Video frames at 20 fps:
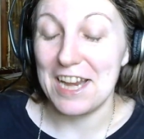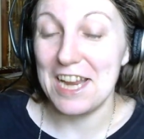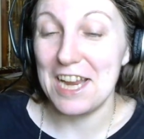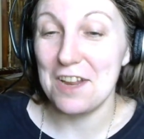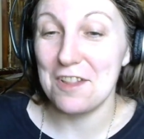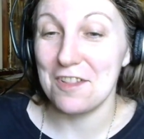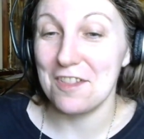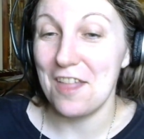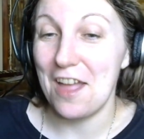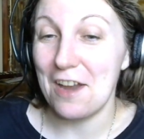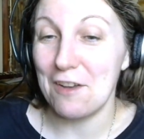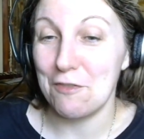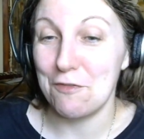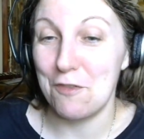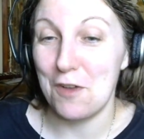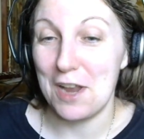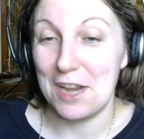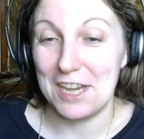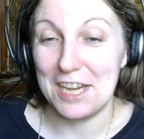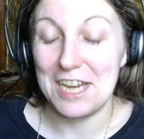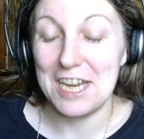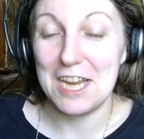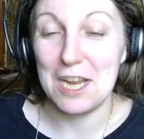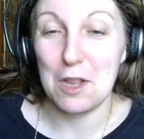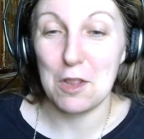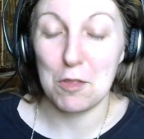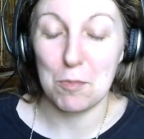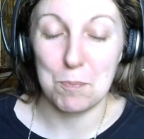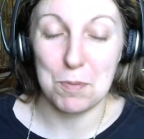He's a lot of fun. He's